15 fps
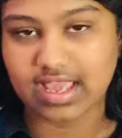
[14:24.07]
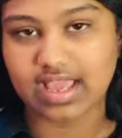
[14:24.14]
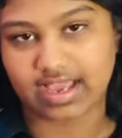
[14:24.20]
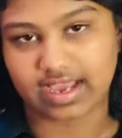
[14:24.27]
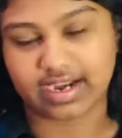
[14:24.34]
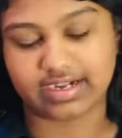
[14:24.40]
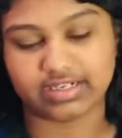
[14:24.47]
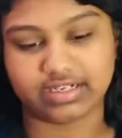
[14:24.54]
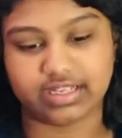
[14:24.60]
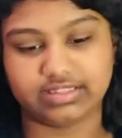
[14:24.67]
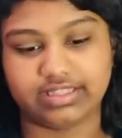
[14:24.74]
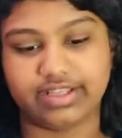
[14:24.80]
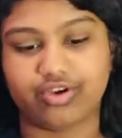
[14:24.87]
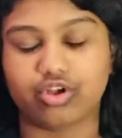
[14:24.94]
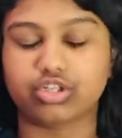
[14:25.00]
and
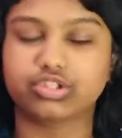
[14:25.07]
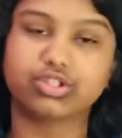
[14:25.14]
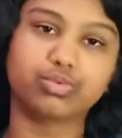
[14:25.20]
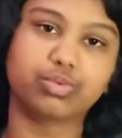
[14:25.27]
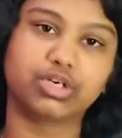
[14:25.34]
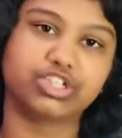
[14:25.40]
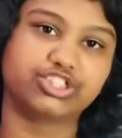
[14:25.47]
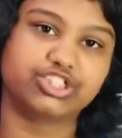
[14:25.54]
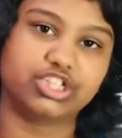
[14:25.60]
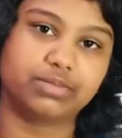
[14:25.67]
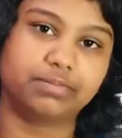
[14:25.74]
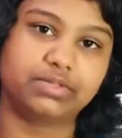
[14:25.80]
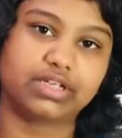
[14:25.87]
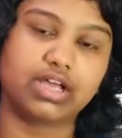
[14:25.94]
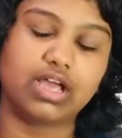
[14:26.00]
they also worshipped